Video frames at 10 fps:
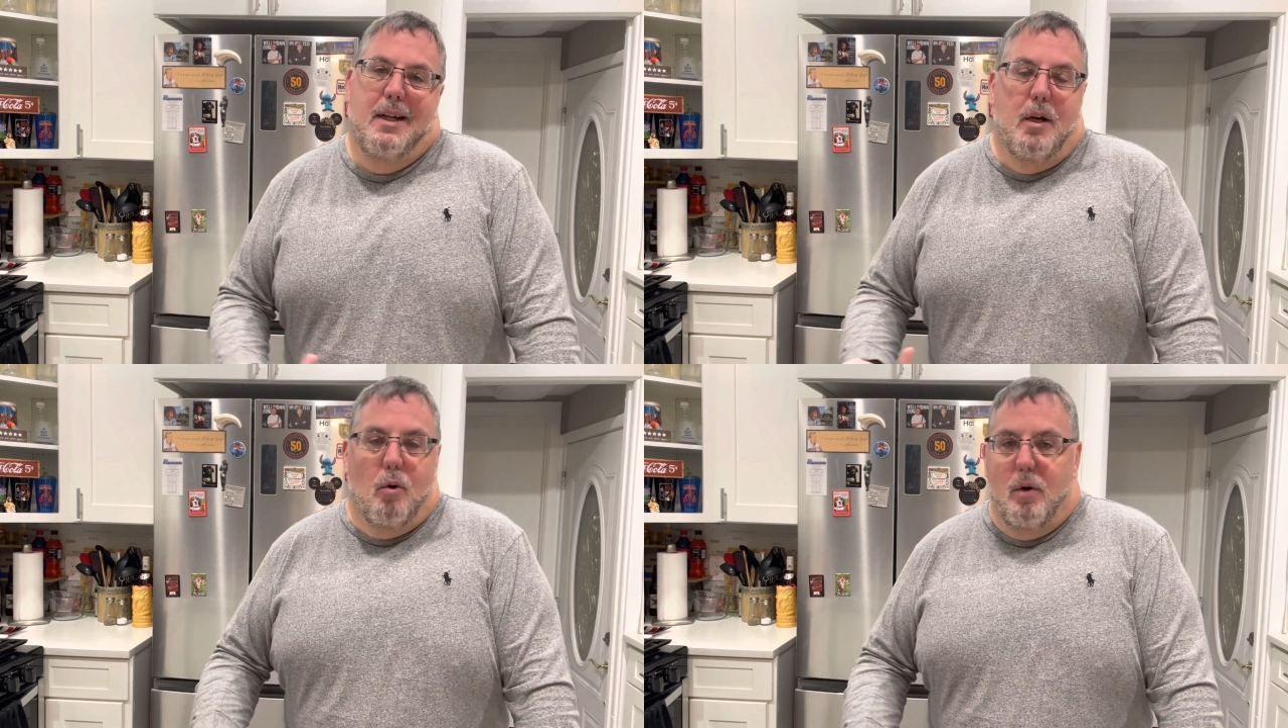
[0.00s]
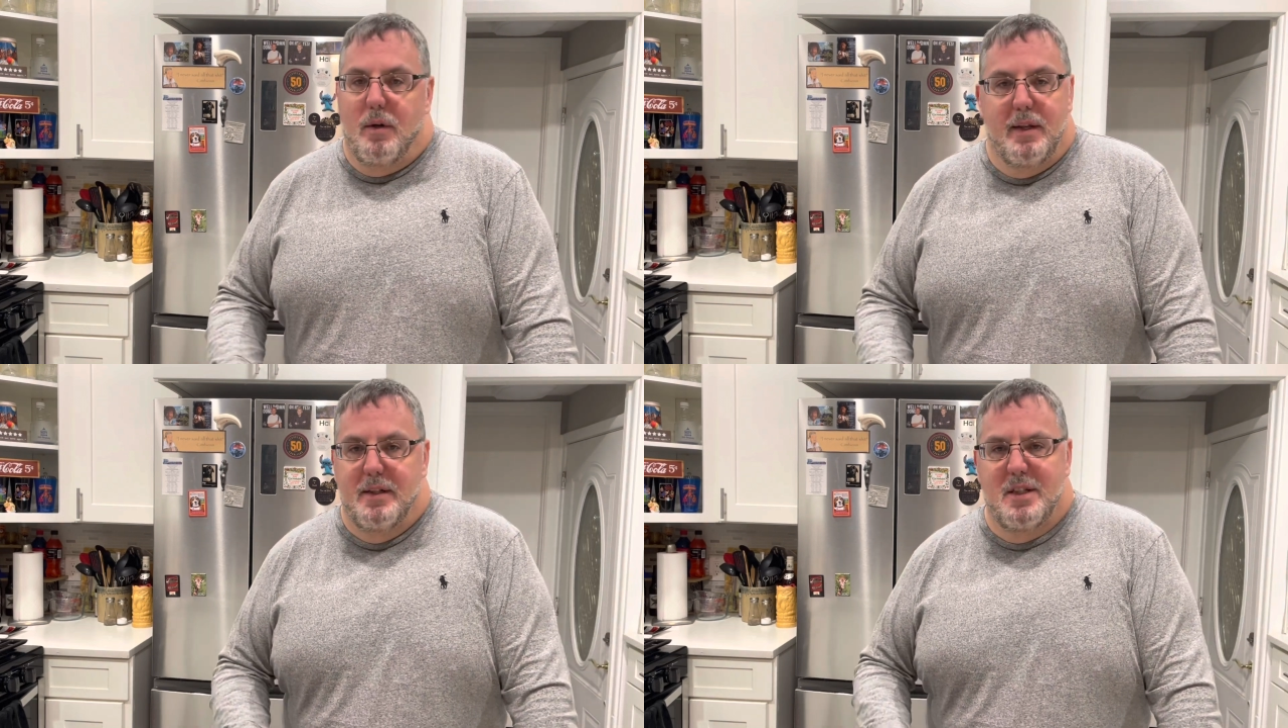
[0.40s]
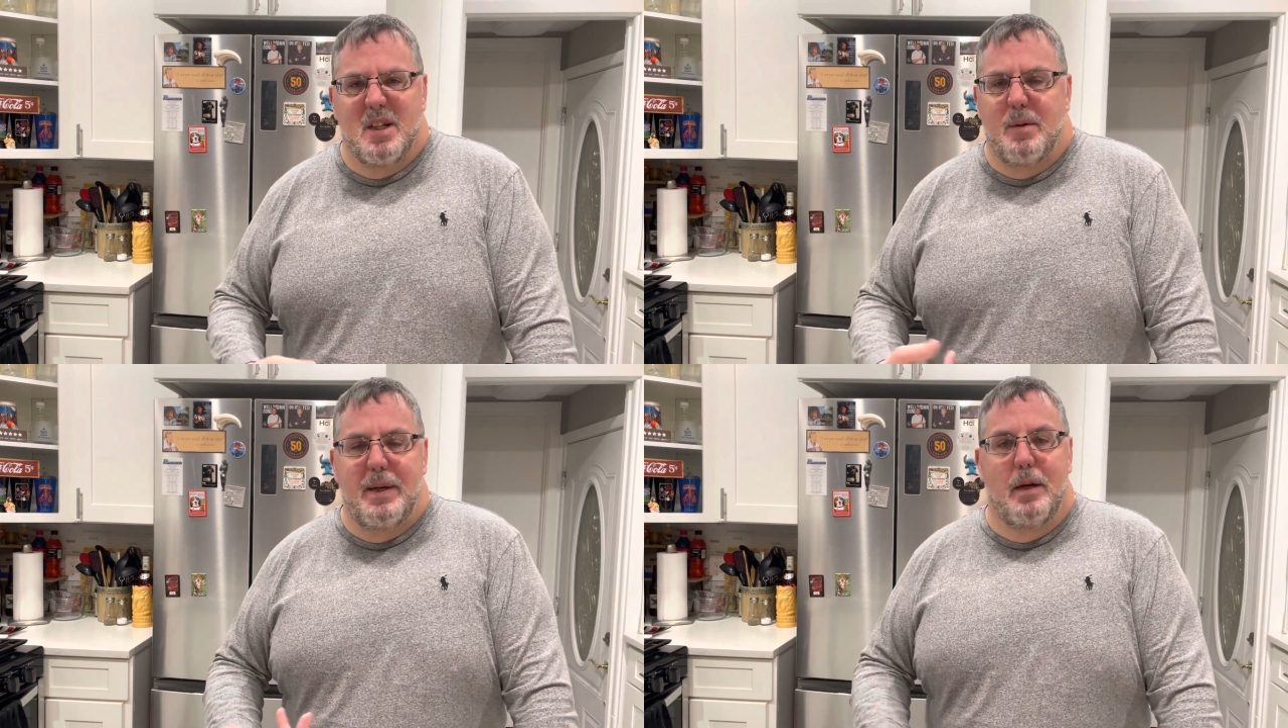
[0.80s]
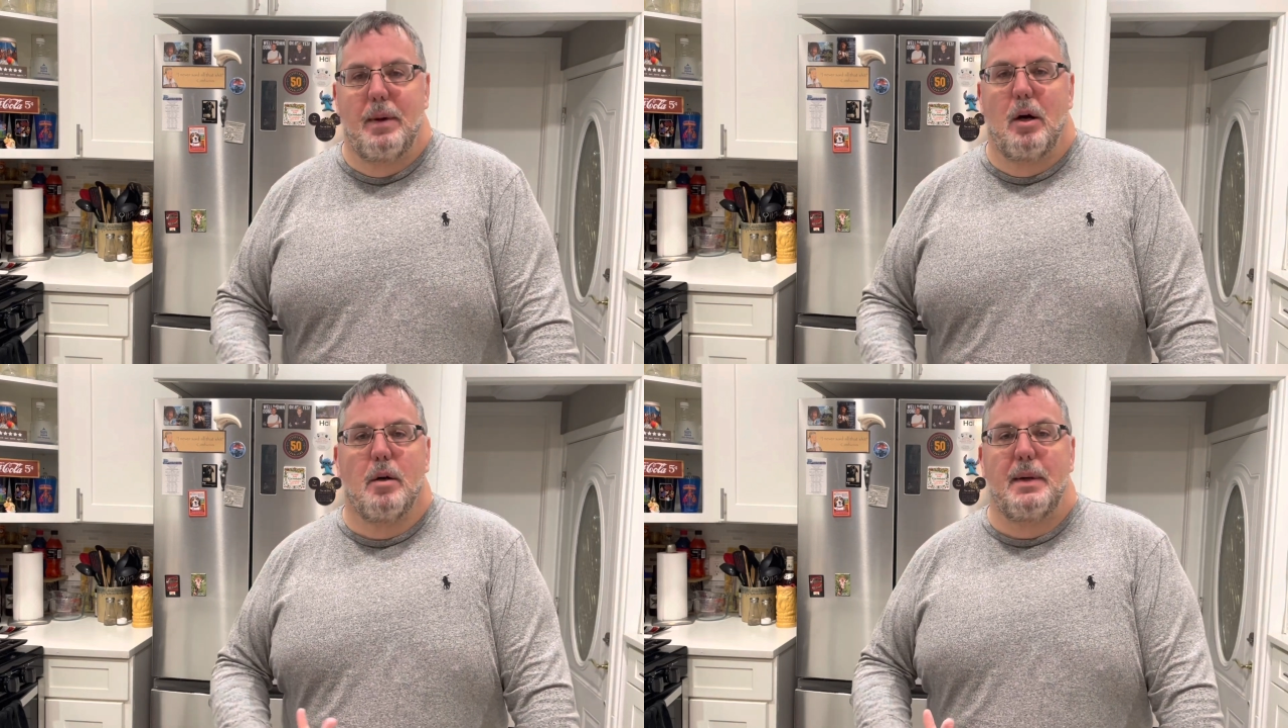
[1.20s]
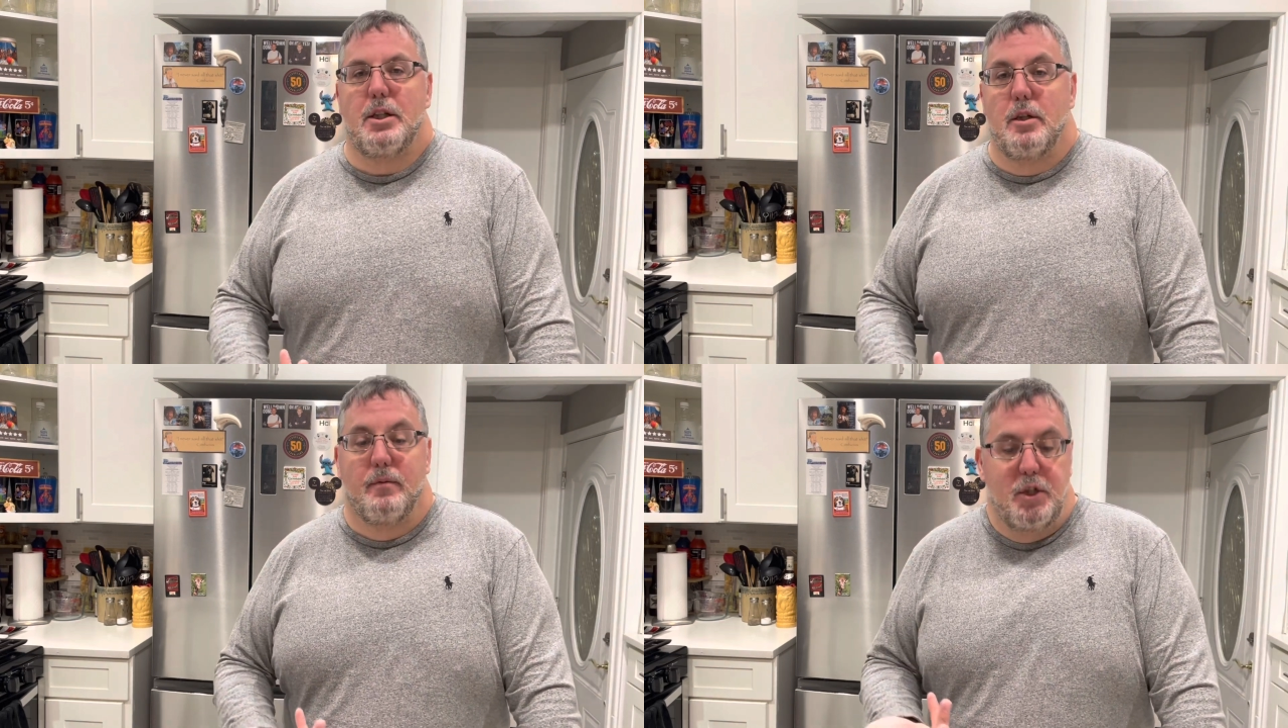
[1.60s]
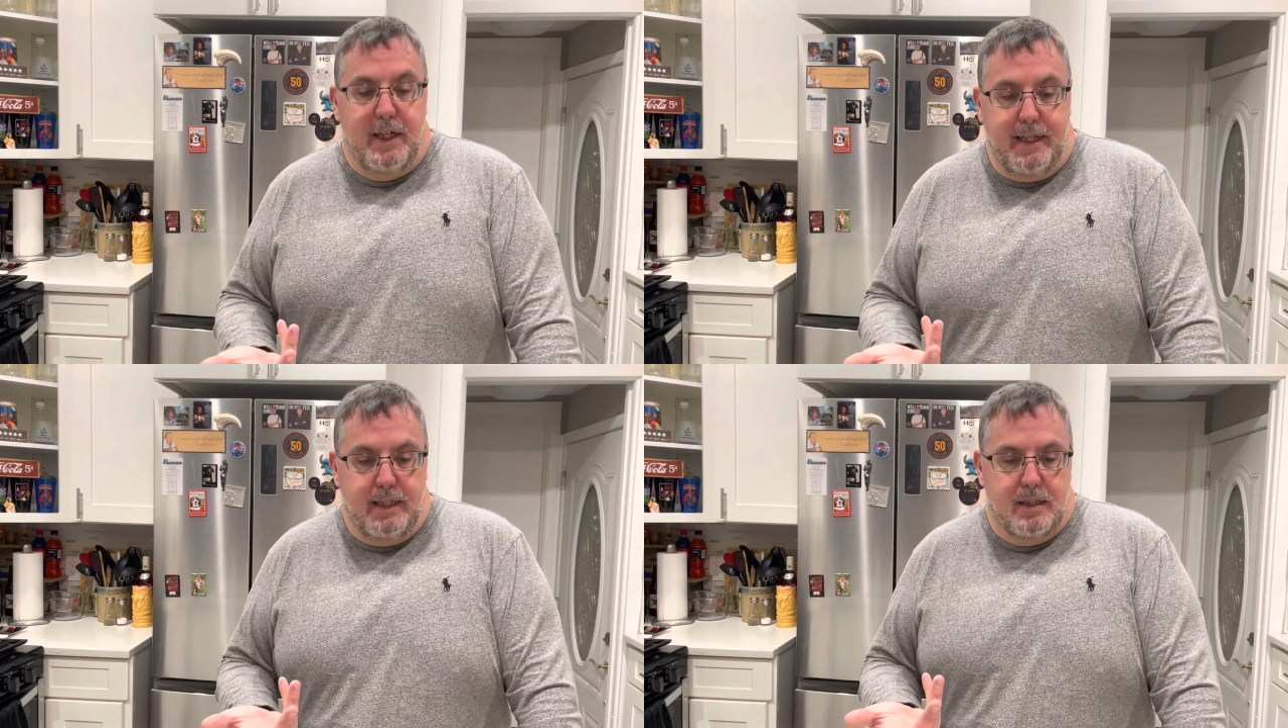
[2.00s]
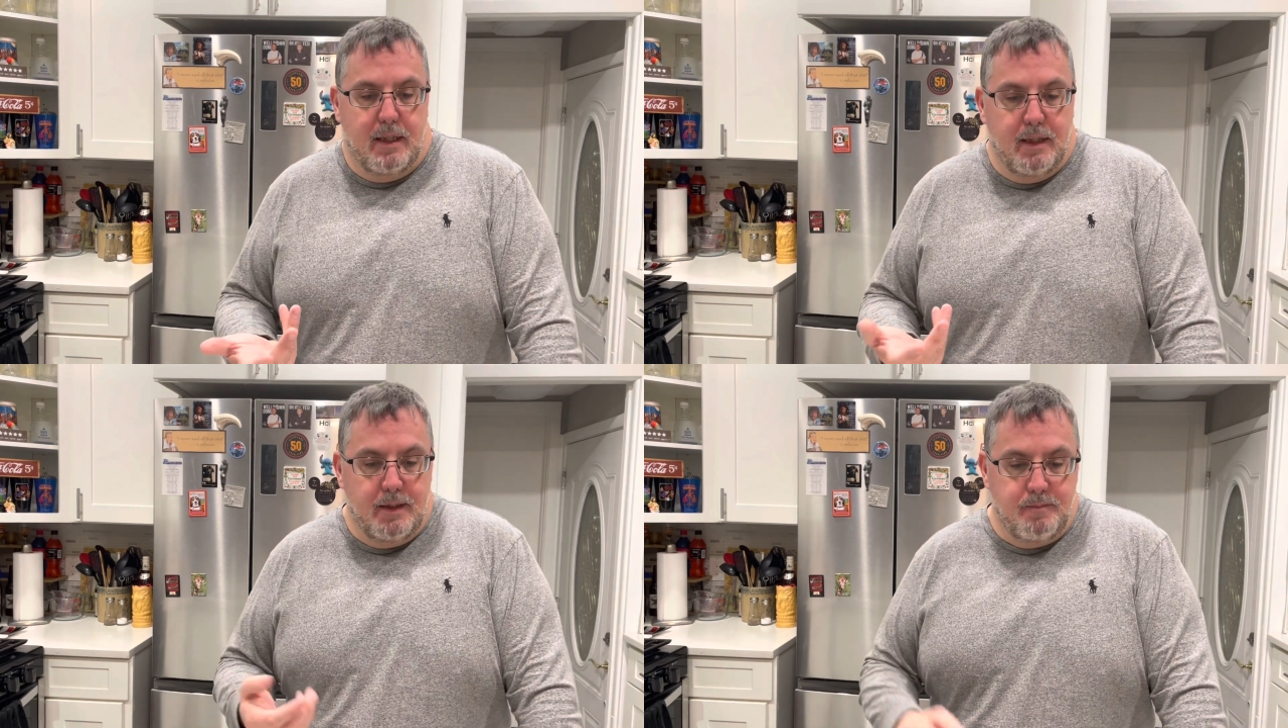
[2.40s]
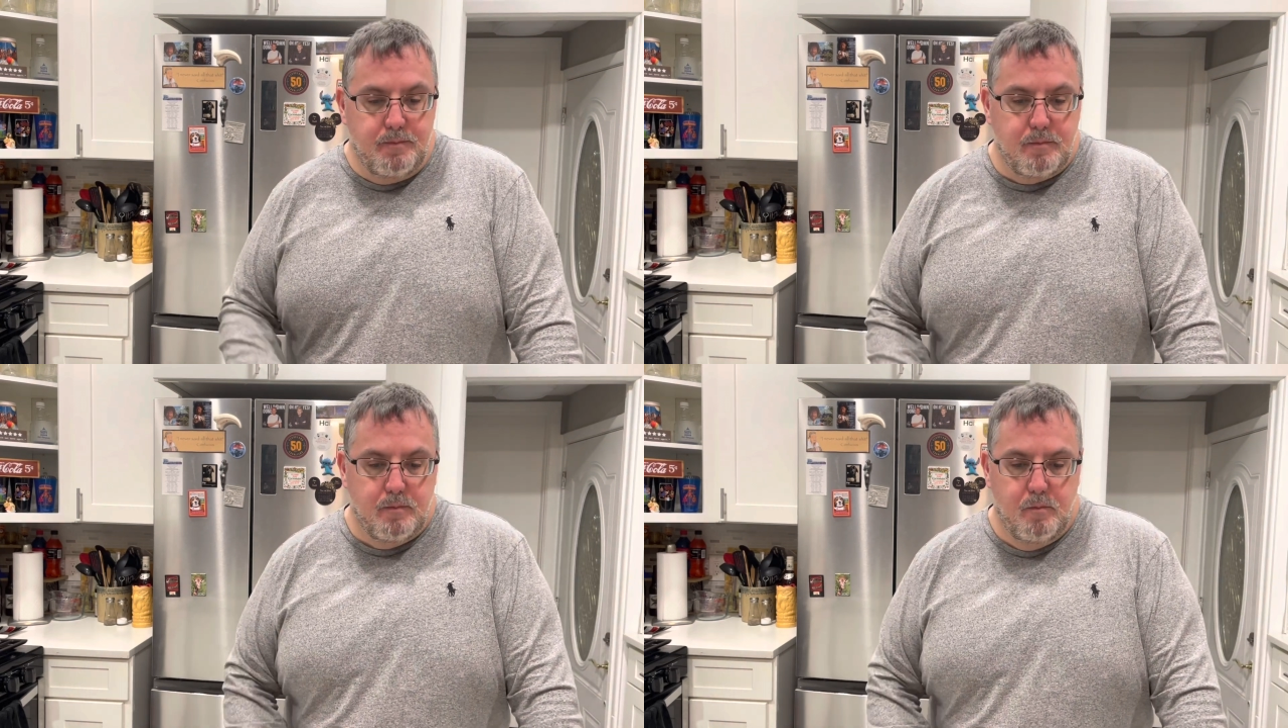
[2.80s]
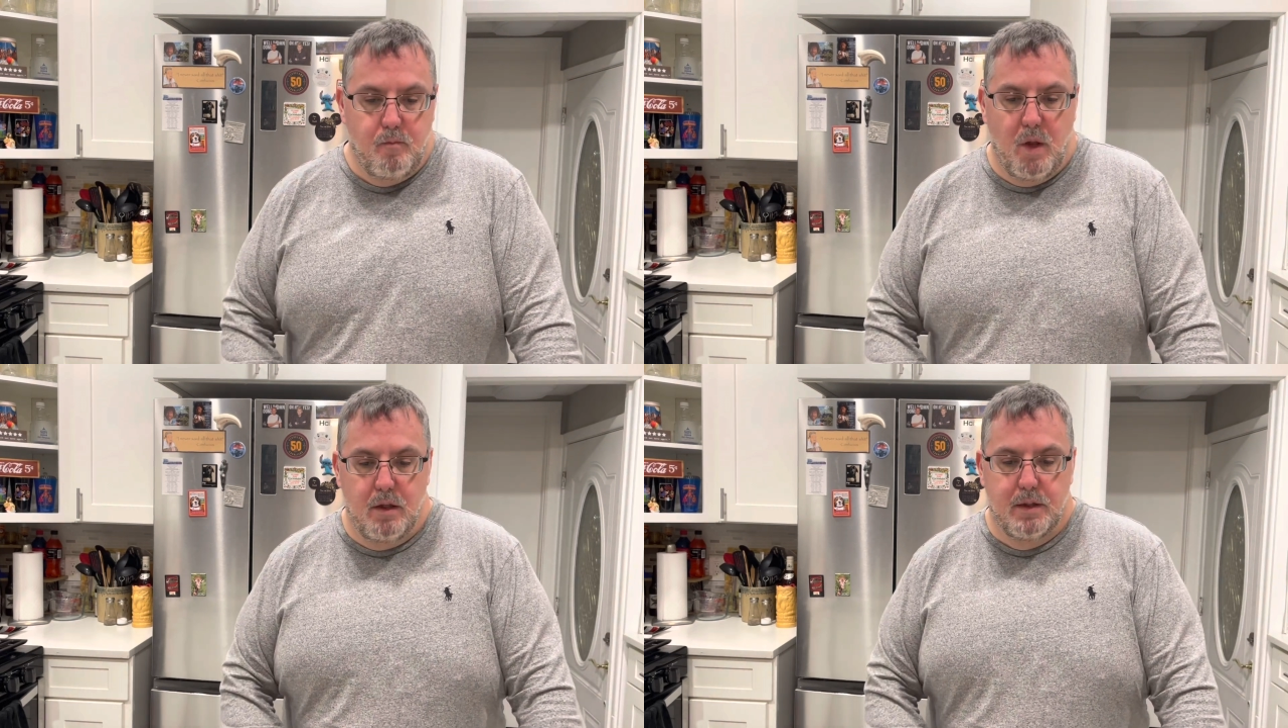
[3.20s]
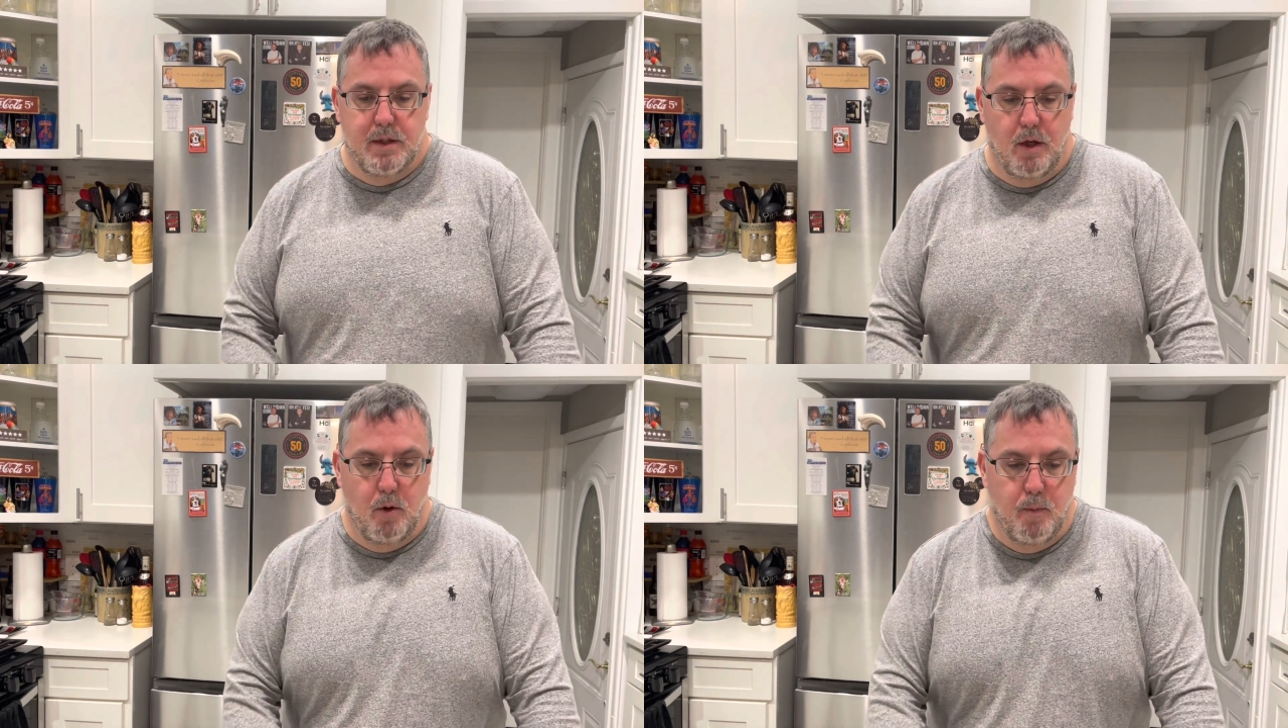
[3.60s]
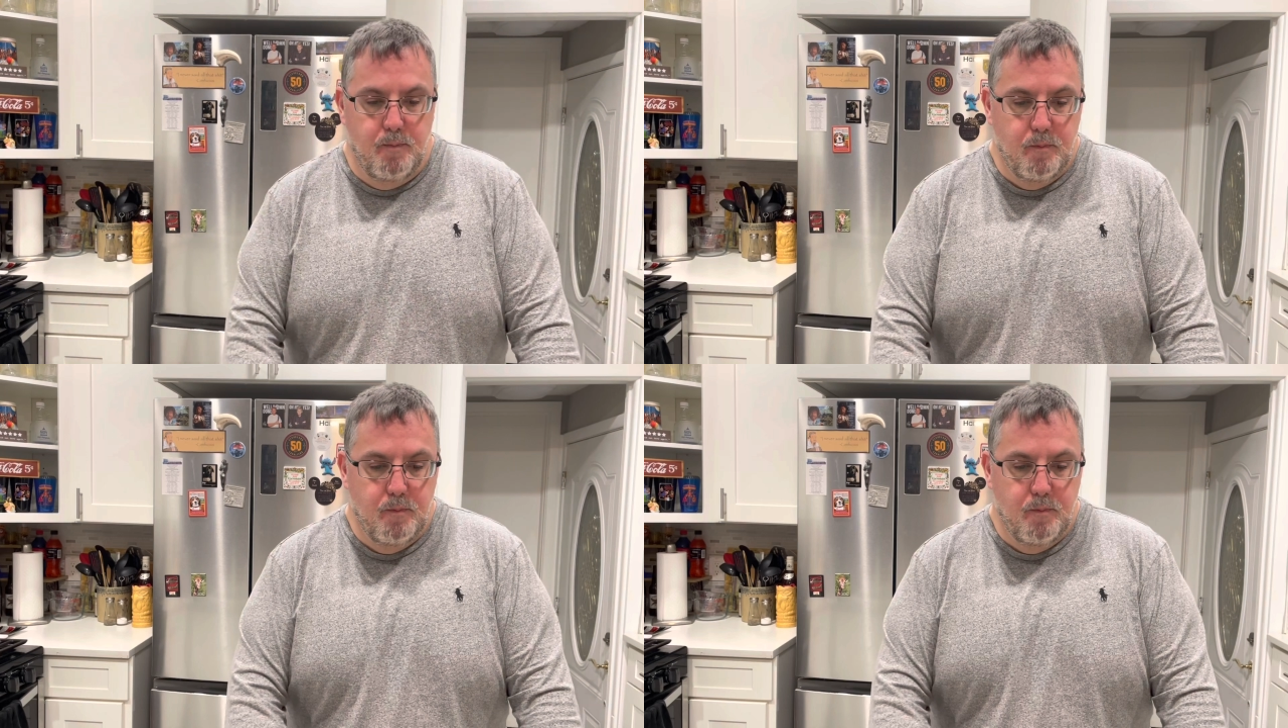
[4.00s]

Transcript: or there's just going to be an amalgamation of cheese. So